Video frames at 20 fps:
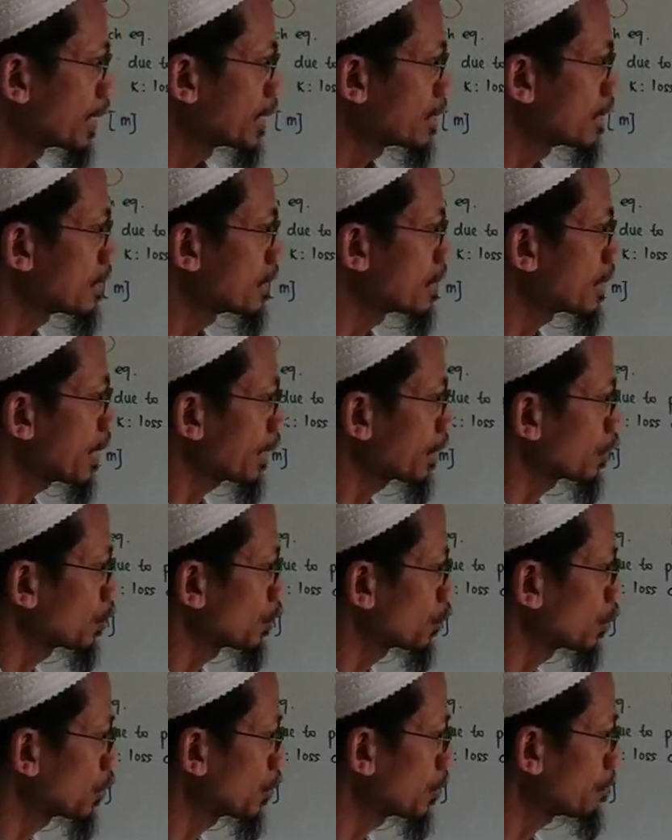
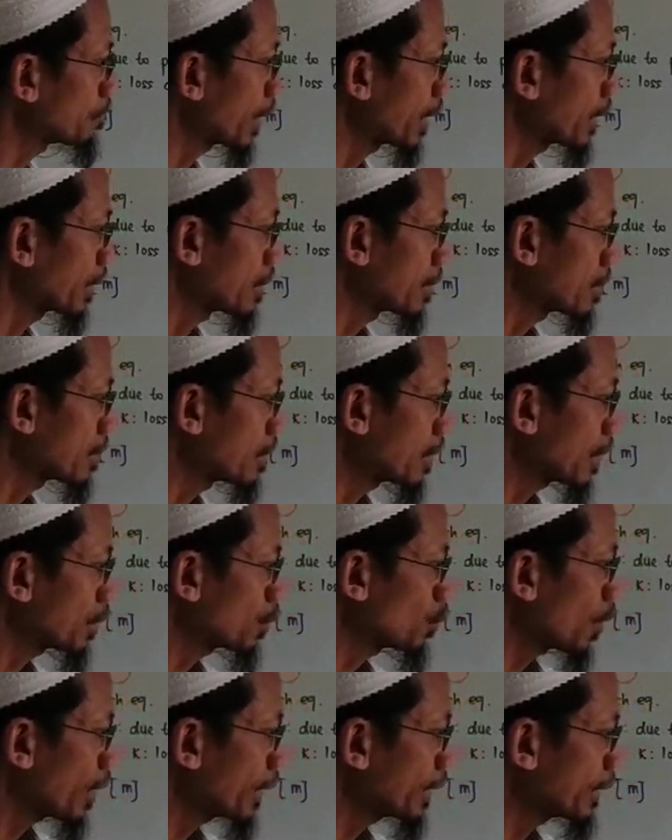Z2 minus
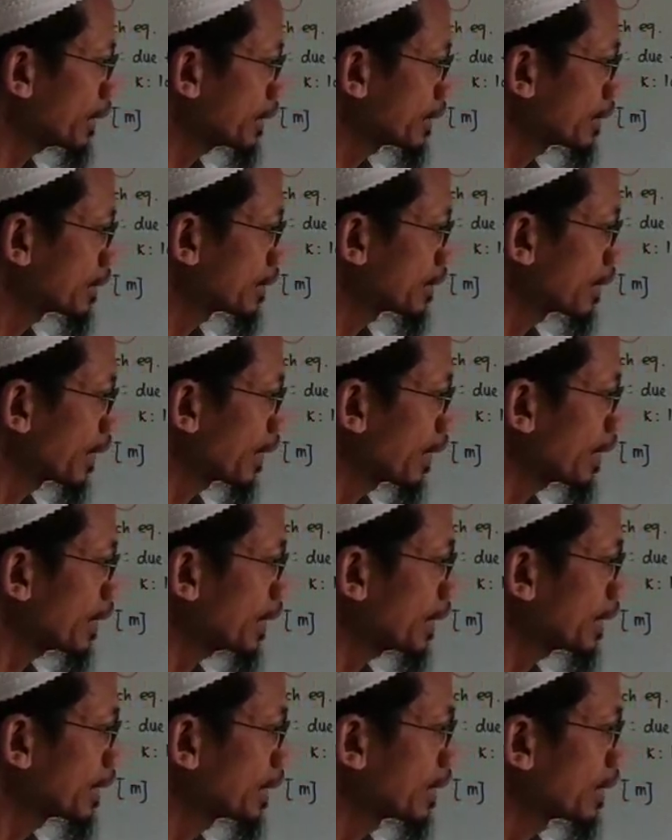Z1. Okay,
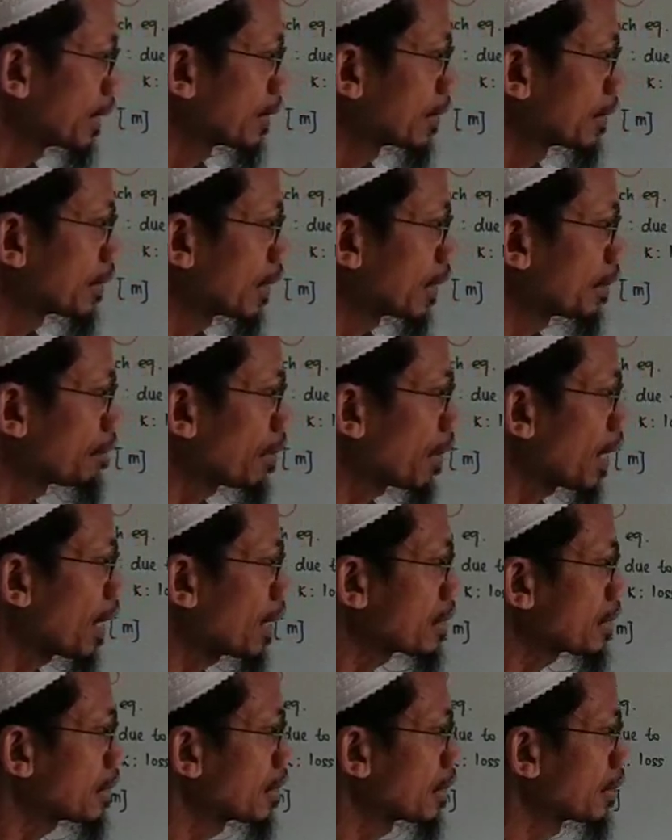then
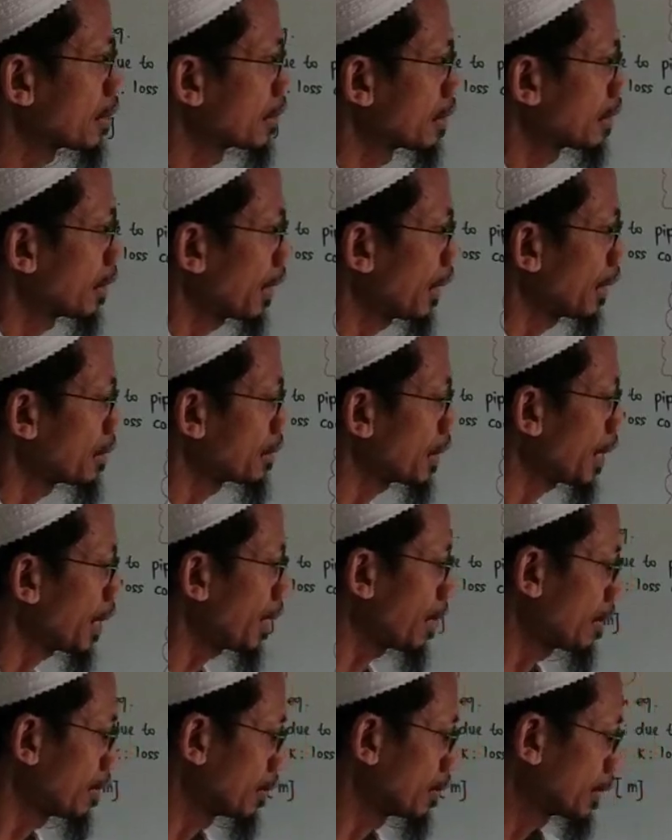plus HL.
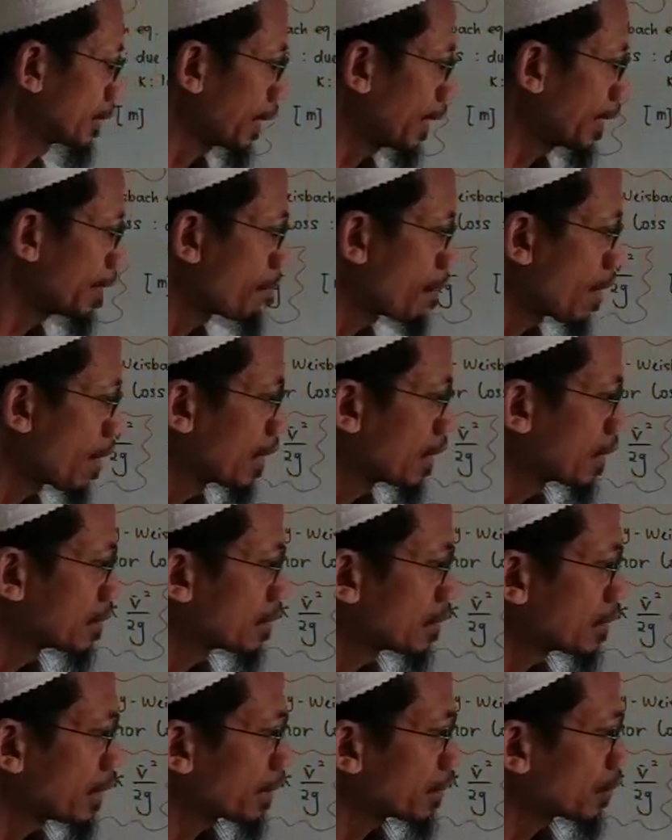Okay,
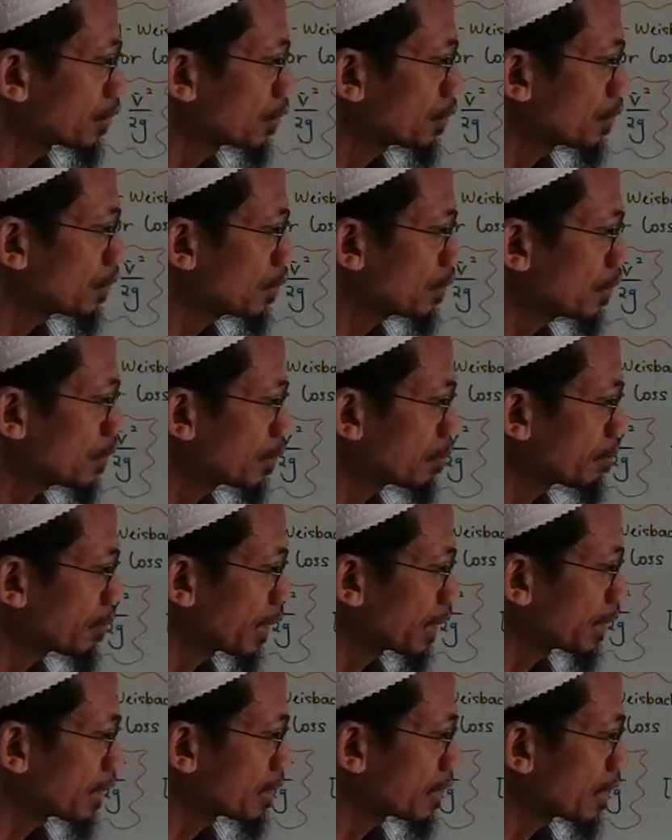Z2
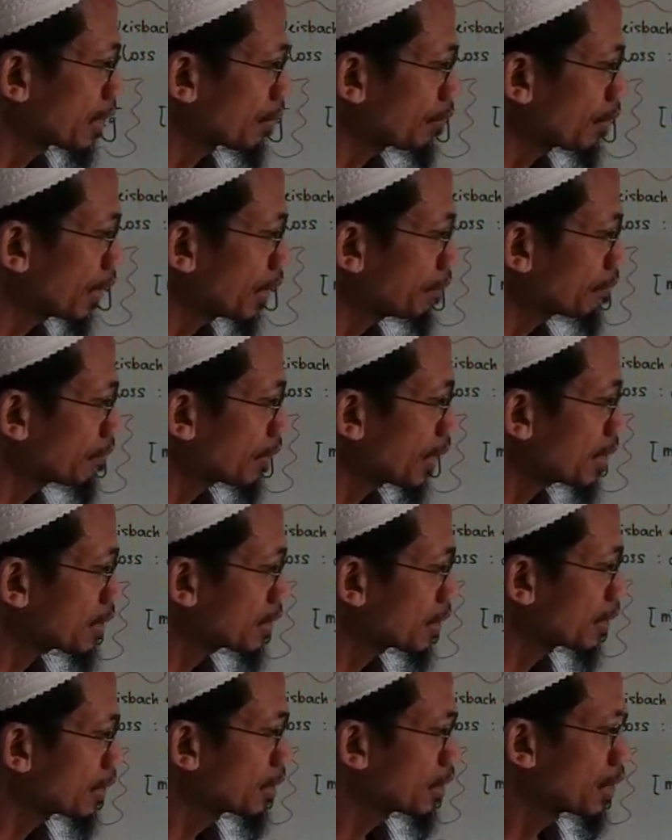minus Z1
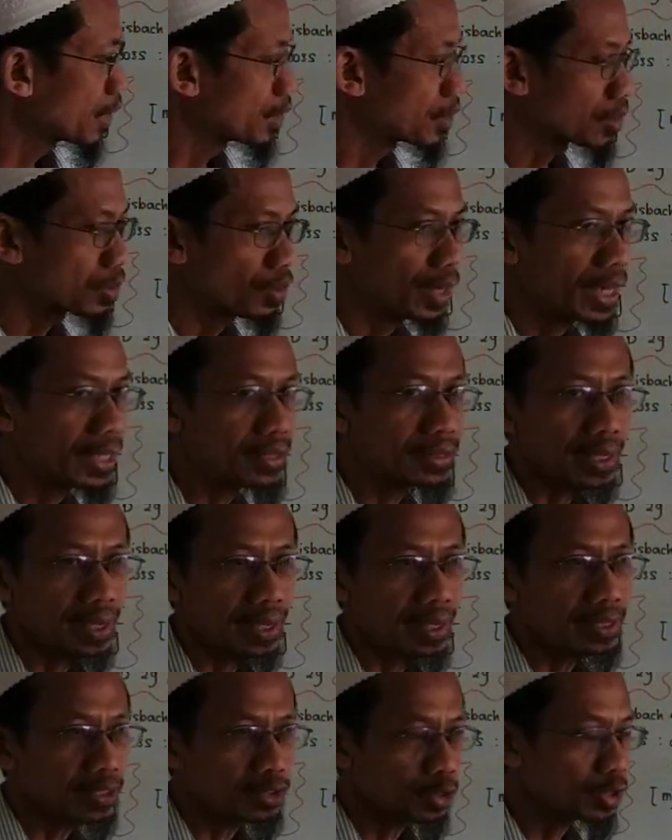plus, so
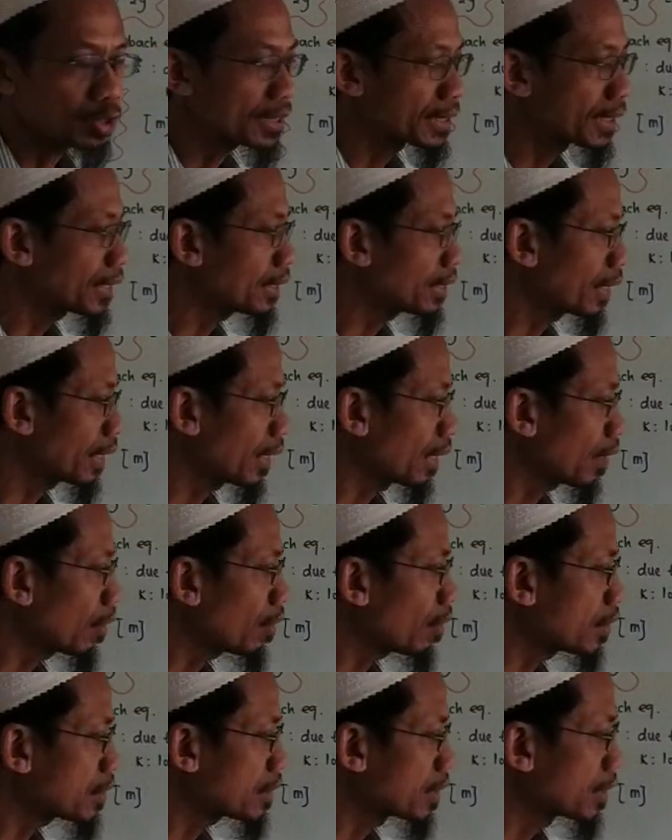HL total head
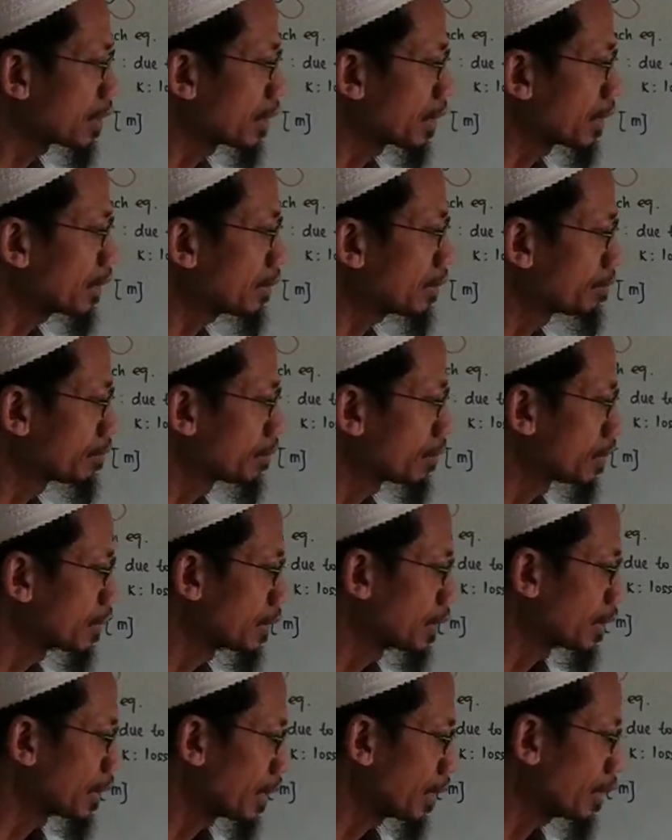loss here.
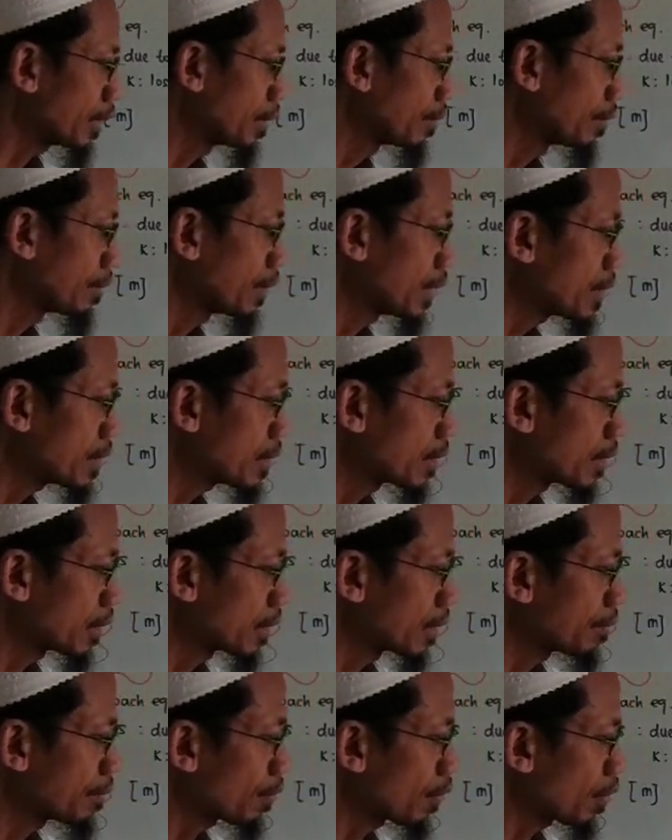Okay, first
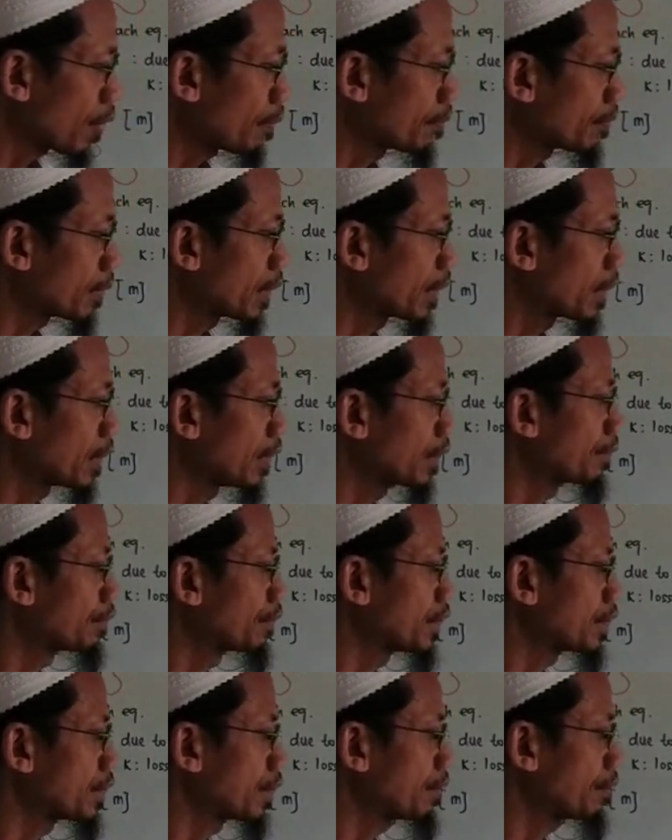from
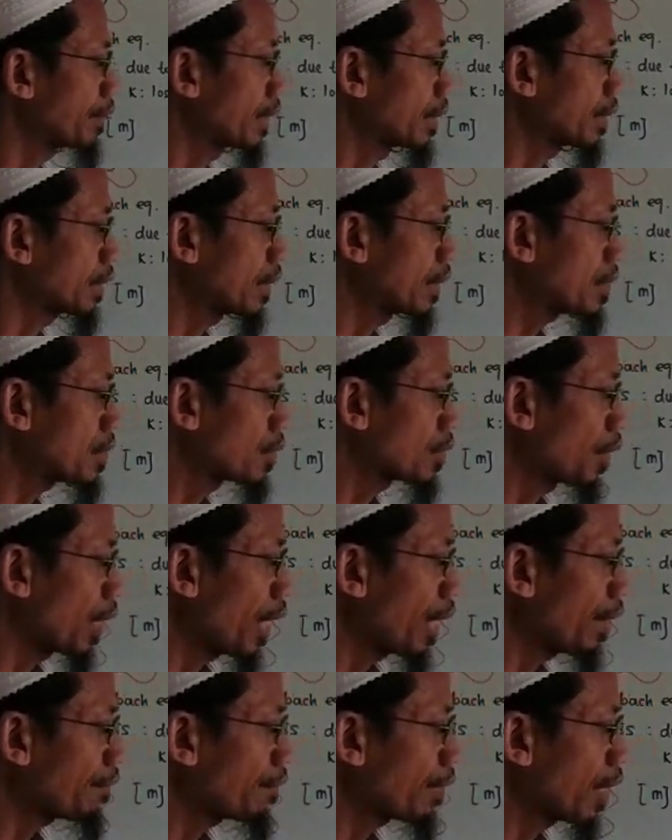friction factor, so
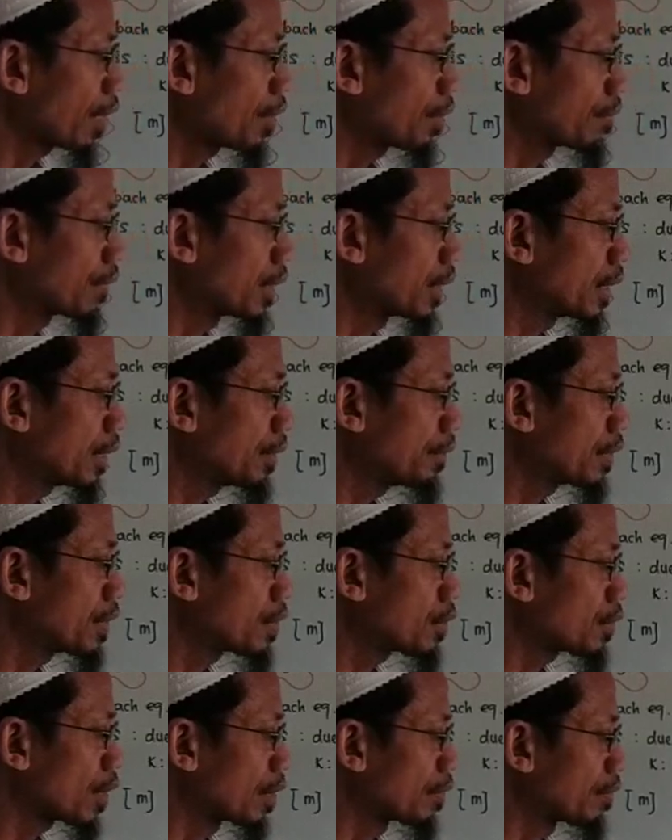F L over D V
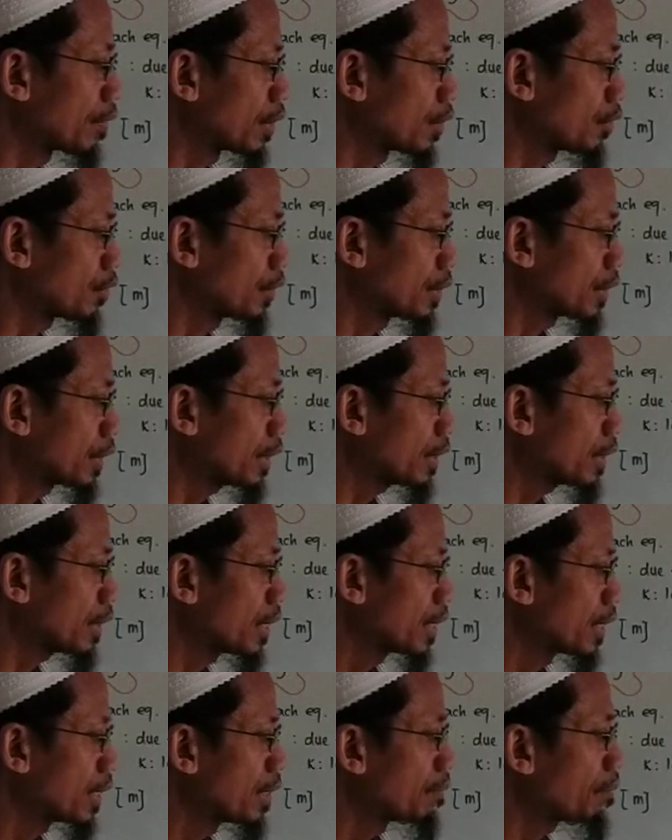squared over 2G
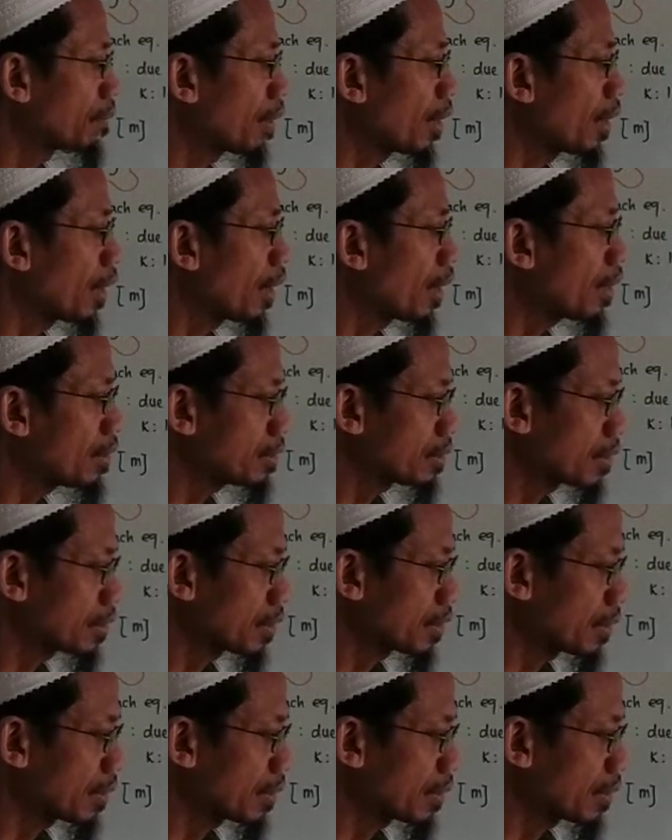plus